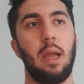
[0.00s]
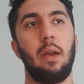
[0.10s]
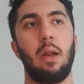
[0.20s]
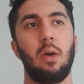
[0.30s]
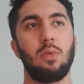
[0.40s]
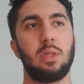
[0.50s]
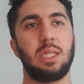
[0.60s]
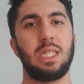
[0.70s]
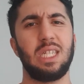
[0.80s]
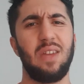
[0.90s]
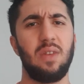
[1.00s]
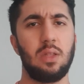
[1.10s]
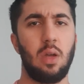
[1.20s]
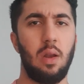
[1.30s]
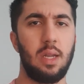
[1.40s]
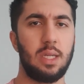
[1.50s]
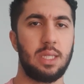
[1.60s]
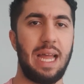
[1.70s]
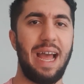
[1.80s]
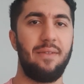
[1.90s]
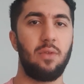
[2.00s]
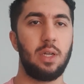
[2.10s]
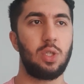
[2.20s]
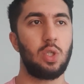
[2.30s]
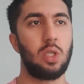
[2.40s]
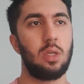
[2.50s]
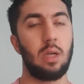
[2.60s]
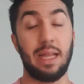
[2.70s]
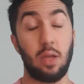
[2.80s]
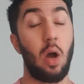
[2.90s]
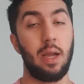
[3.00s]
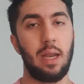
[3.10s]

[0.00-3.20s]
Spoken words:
around $7 average at high,